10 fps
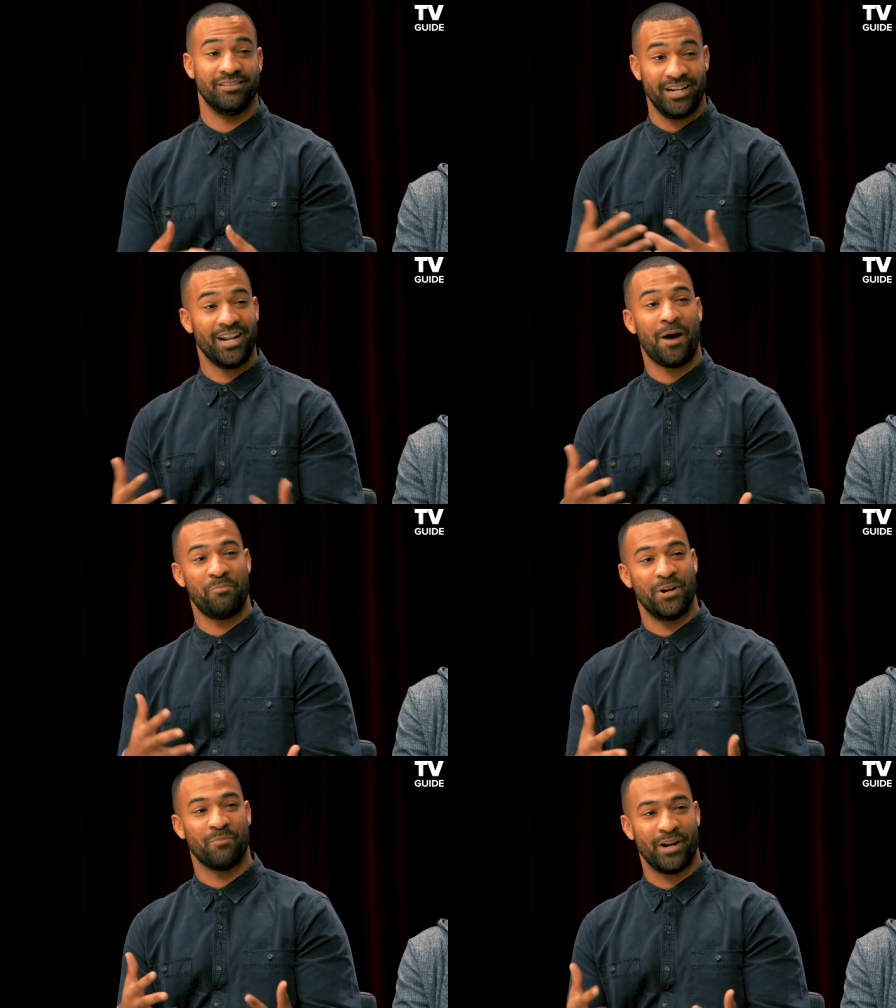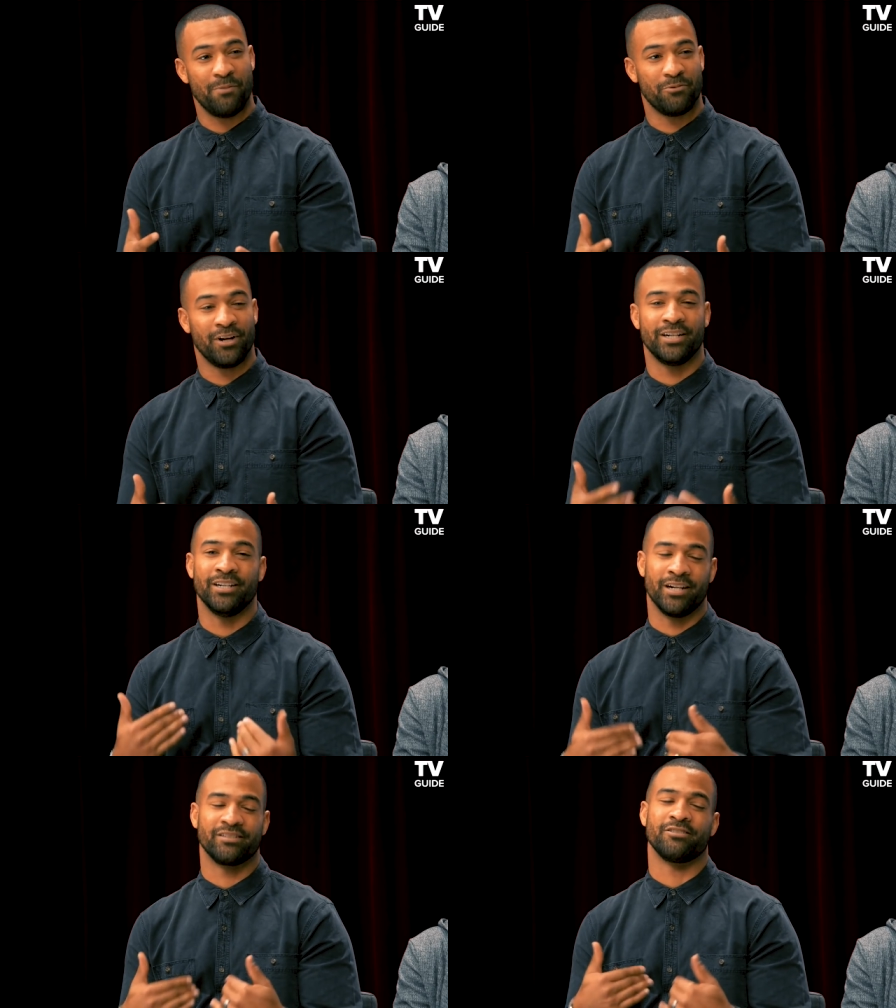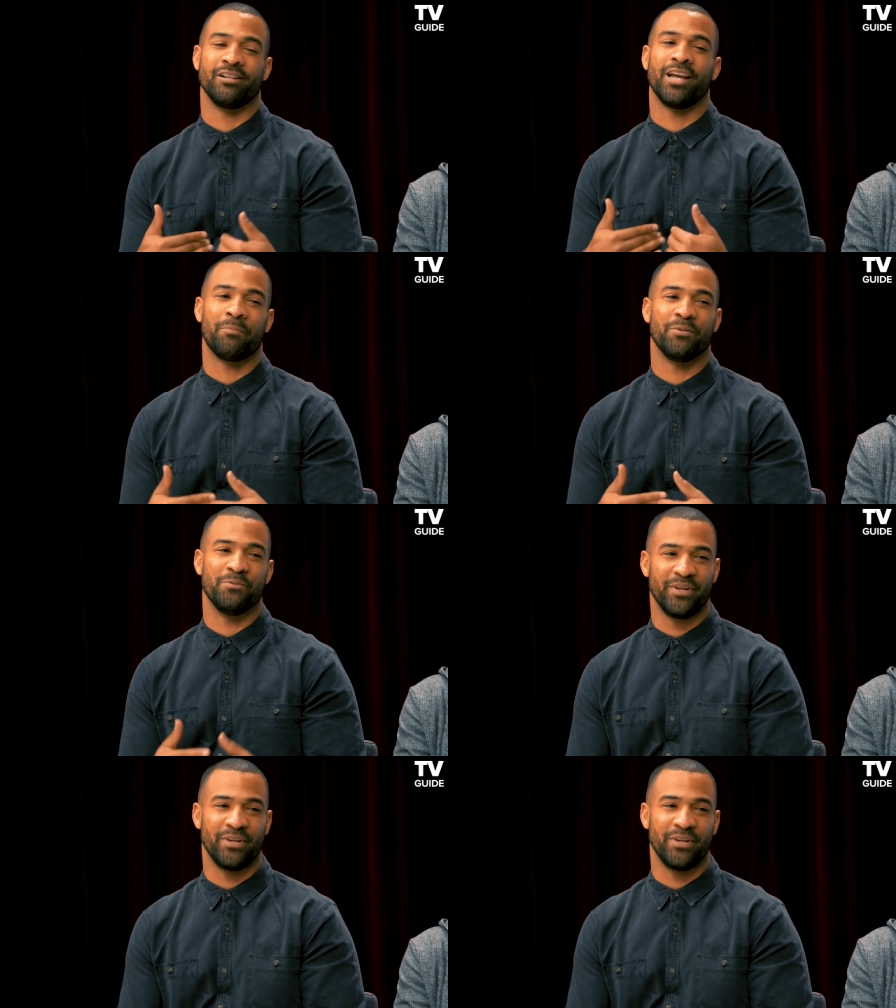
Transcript: did happen in my neighborhood, it didn't necessarily happen to